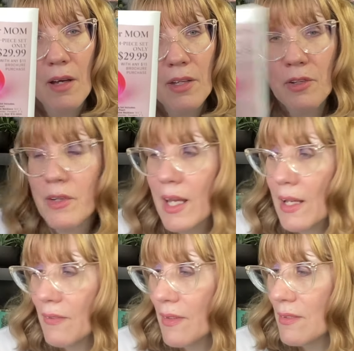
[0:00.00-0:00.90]
You
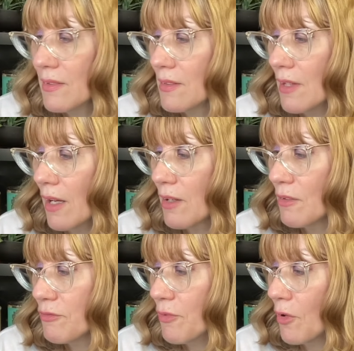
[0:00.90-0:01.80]
get this
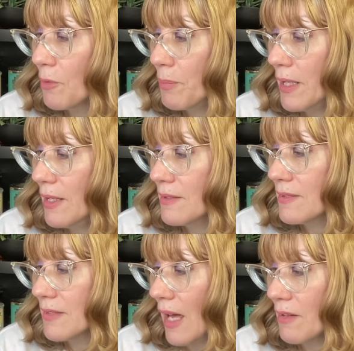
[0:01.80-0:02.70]
entire
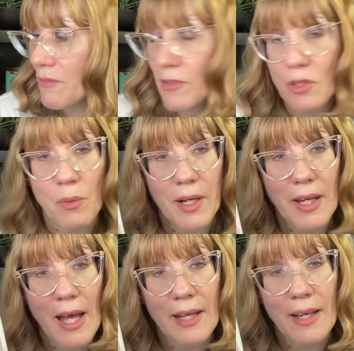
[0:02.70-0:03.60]
four-piece set for
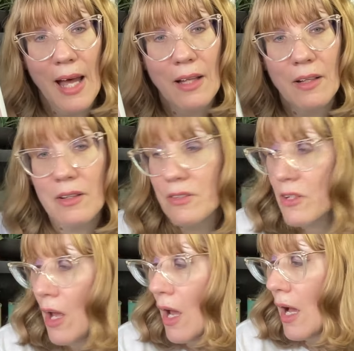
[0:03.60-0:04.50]
$29